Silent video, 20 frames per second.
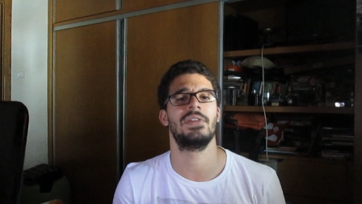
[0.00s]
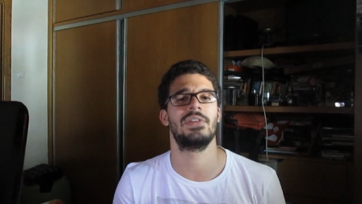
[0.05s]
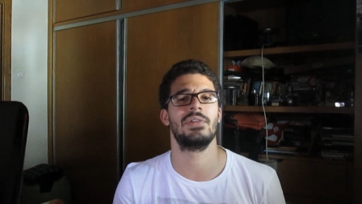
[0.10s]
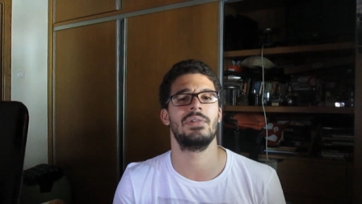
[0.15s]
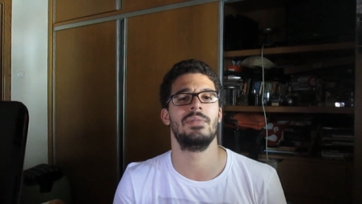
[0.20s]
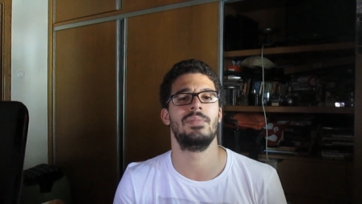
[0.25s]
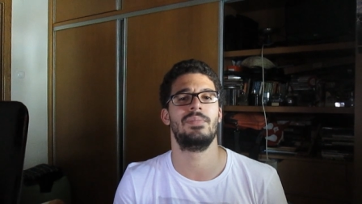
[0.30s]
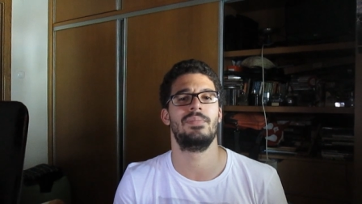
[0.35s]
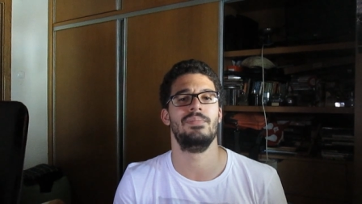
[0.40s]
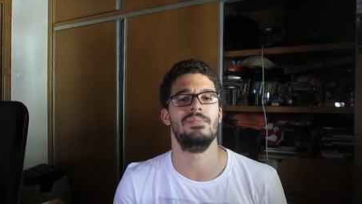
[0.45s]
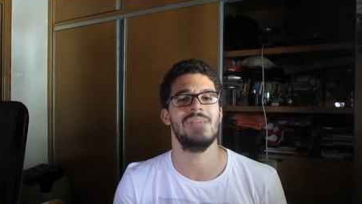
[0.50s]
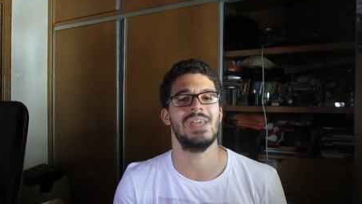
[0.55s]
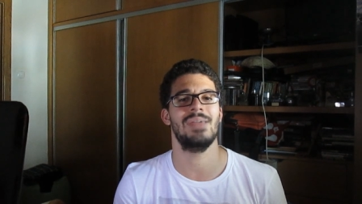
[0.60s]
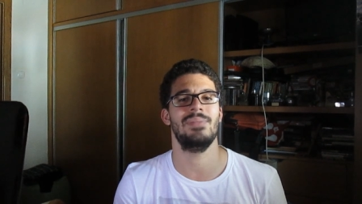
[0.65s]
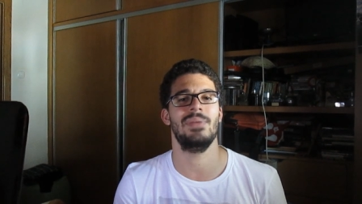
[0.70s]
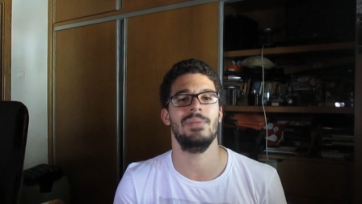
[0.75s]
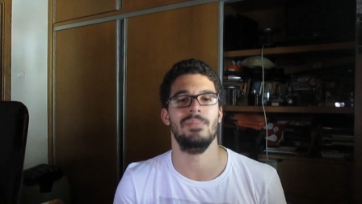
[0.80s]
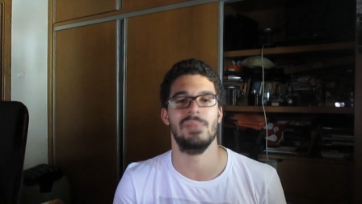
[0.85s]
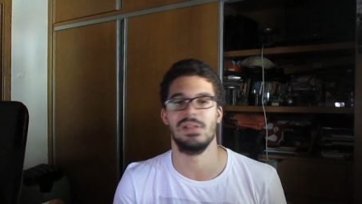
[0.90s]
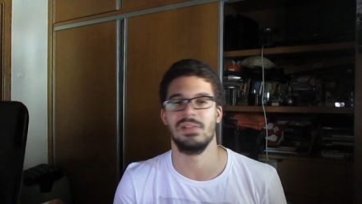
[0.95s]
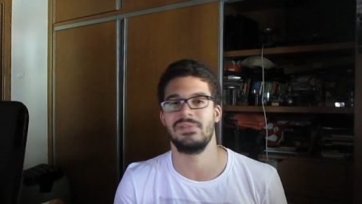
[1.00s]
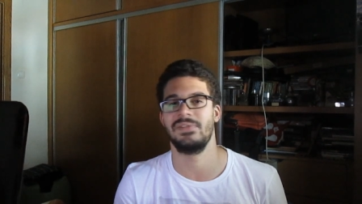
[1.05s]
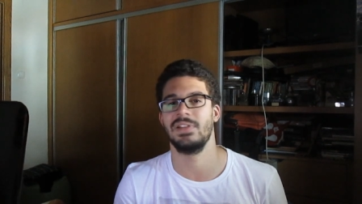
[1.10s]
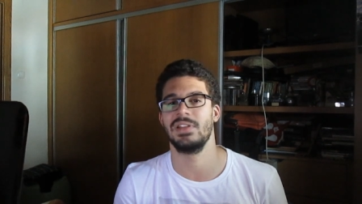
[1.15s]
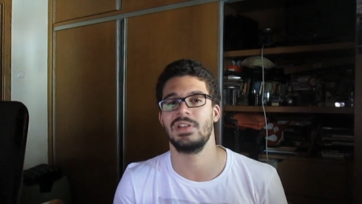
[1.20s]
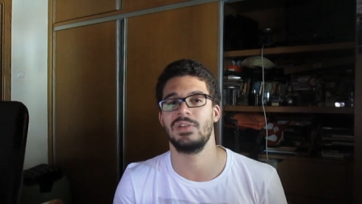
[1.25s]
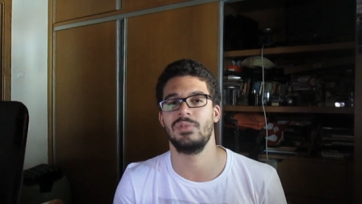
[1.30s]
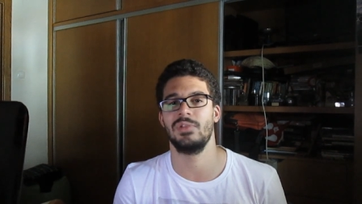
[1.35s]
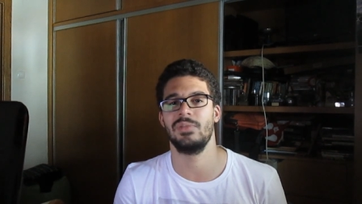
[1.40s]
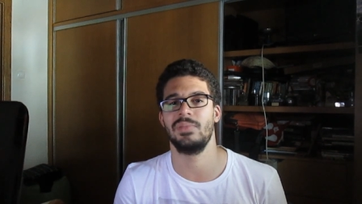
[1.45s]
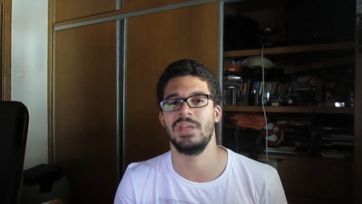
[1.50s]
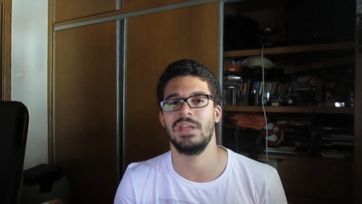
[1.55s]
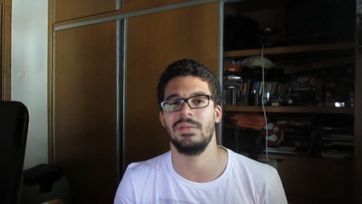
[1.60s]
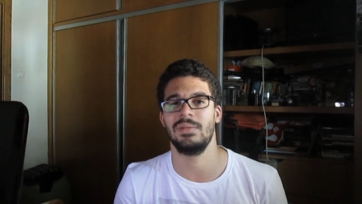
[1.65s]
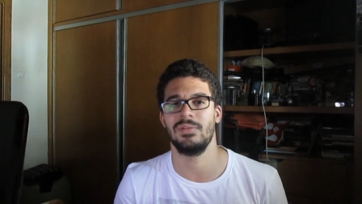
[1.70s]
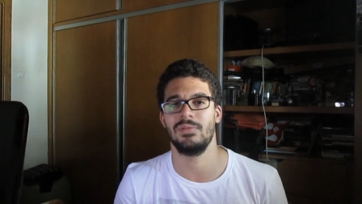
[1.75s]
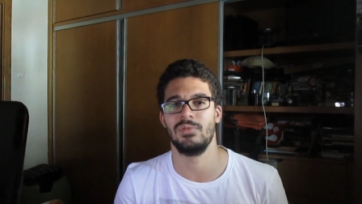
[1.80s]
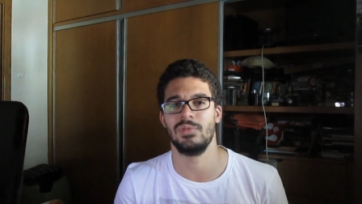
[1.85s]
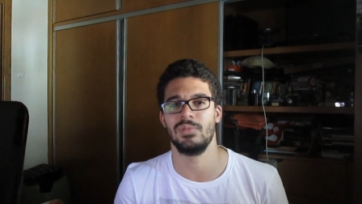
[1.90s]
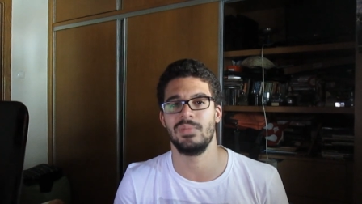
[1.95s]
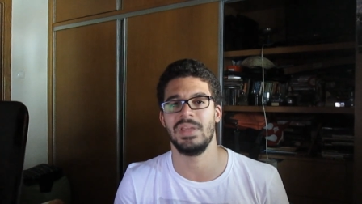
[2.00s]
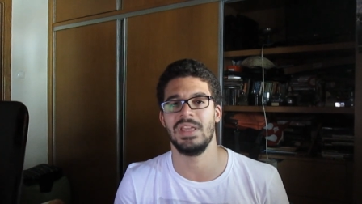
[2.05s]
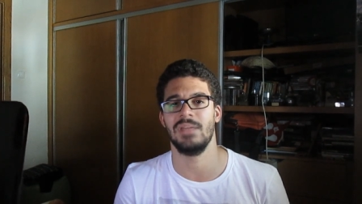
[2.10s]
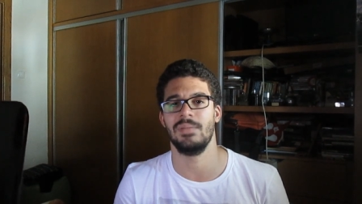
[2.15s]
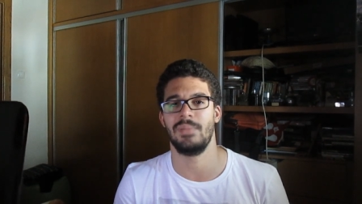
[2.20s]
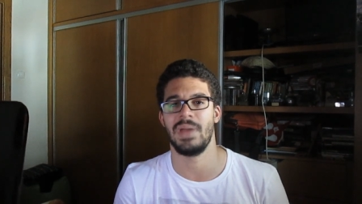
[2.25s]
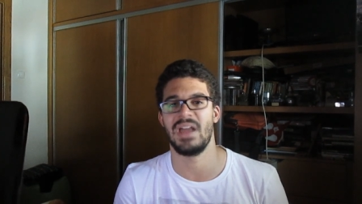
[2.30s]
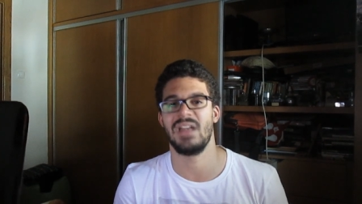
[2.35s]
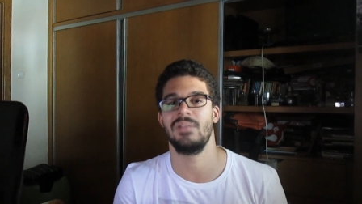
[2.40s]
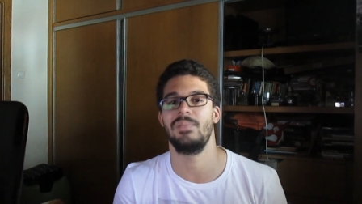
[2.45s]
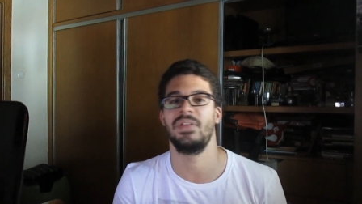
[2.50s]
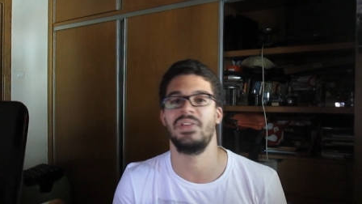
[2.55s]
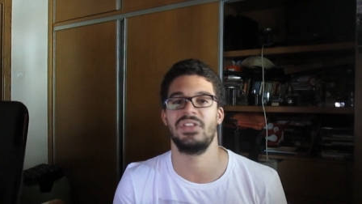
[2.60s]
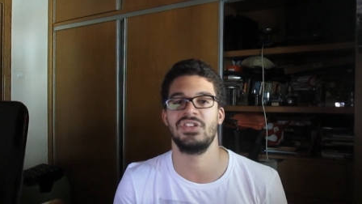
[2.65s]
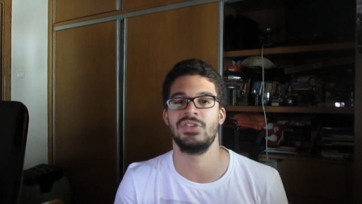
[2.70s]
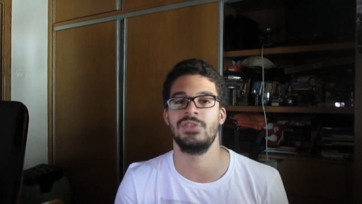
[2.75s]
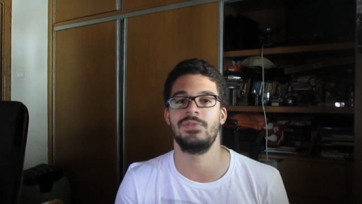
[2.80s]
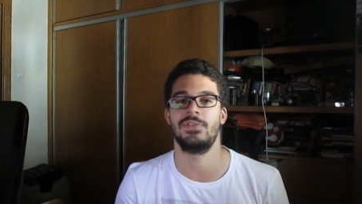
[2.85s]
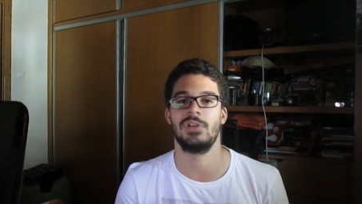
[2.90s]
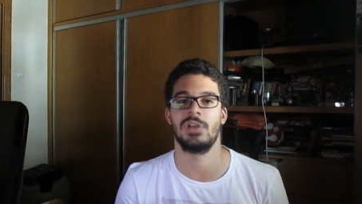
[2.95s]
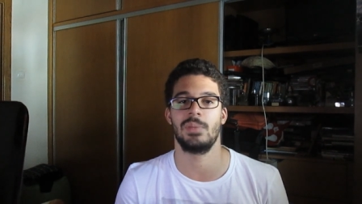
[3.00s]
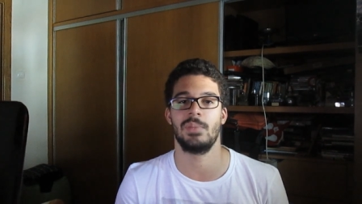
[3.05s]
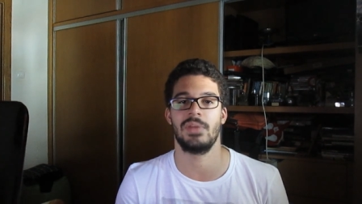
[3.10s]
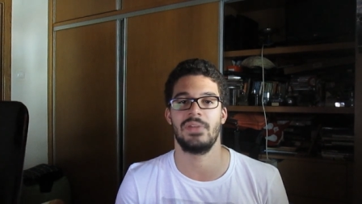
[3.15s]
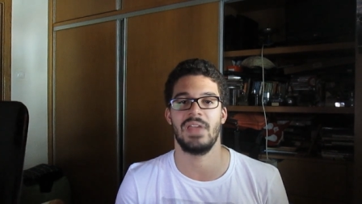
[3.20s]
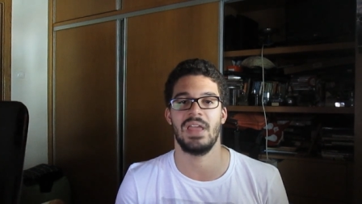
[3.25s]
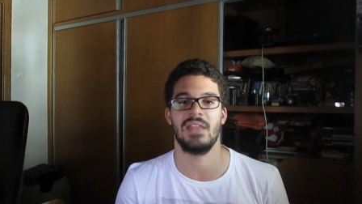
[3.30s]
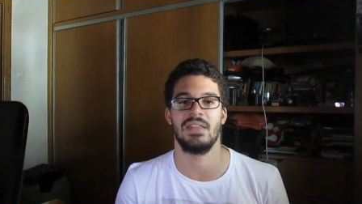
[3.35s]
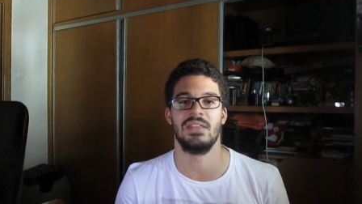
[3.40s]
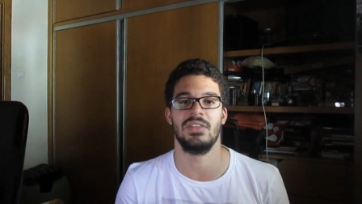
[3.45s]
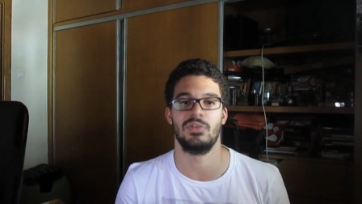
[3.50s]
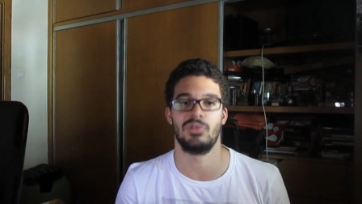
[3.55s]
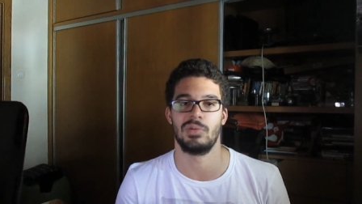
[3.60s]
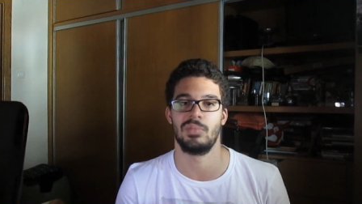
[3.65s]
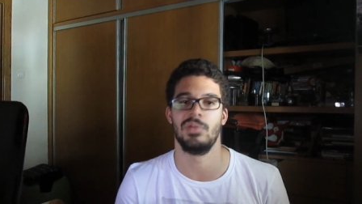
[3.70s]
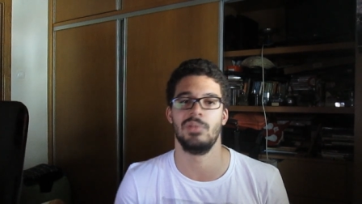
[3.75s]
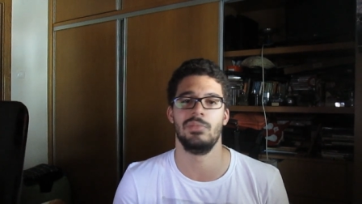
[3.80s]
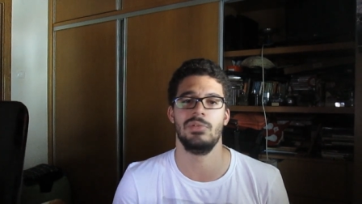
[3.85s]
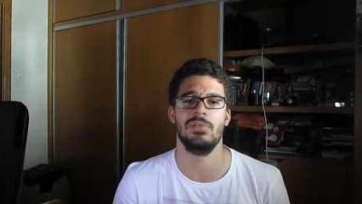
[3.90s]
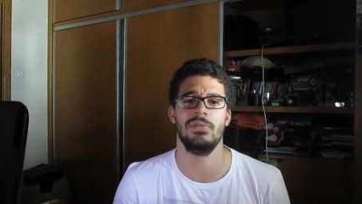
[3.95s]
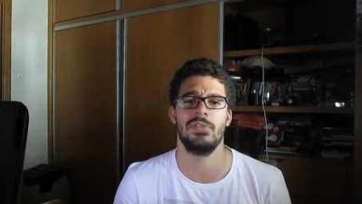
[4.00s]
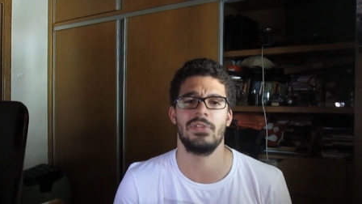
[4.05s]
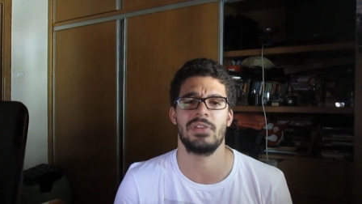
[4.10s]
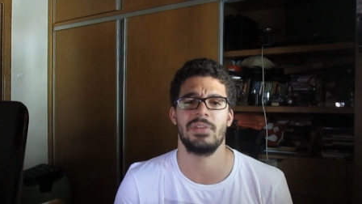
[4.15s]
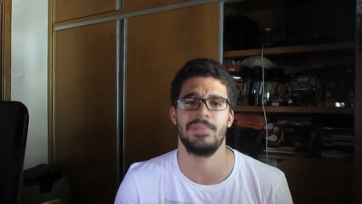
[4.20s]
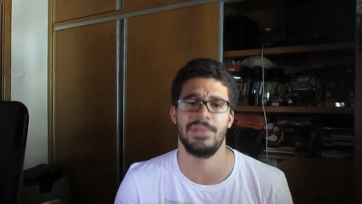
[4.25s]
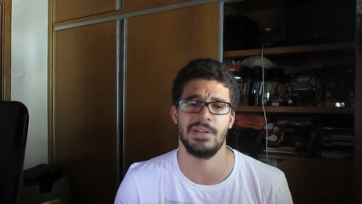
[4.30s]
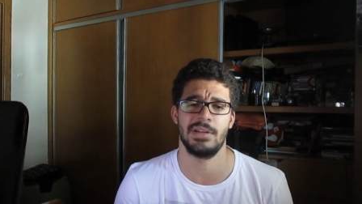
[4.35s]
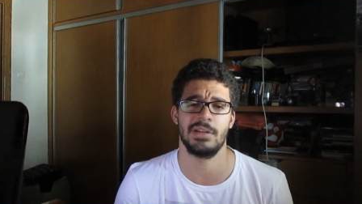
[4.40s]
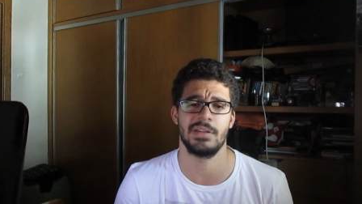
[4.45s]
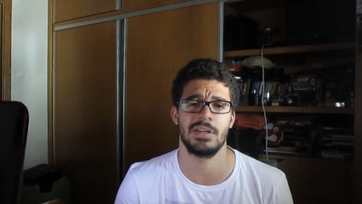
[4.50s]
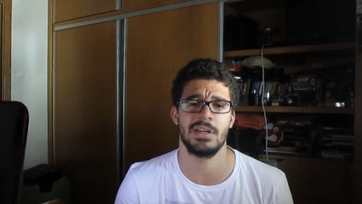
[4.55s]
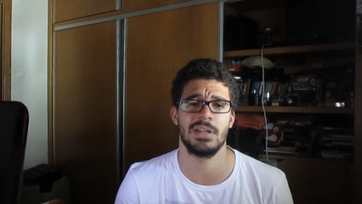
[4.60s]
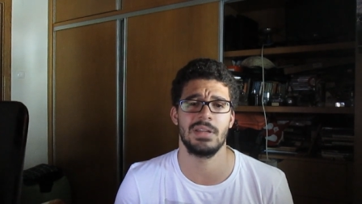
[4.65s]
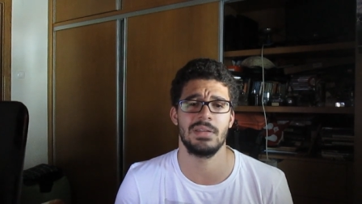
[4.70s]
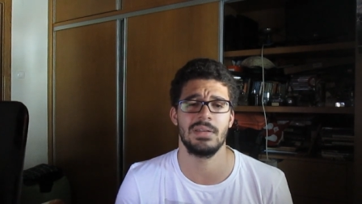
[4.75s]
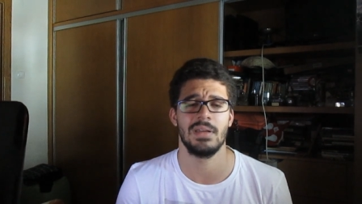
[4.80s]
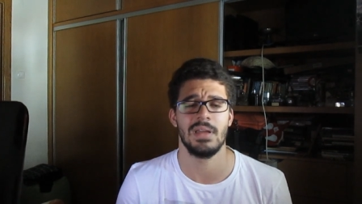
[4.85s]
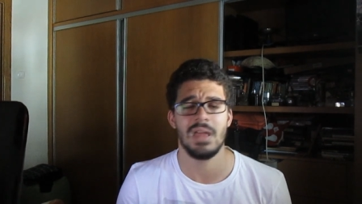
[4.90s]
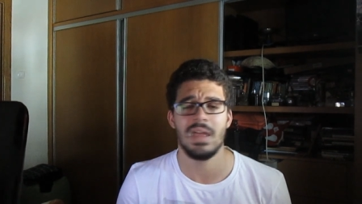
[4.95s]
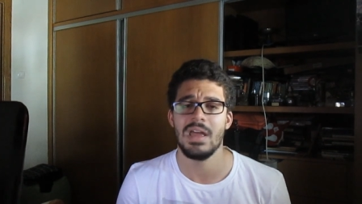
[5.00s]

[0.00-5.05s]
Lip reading: so maybe midfielder would be a better position for him if he had a dribble move or something like that.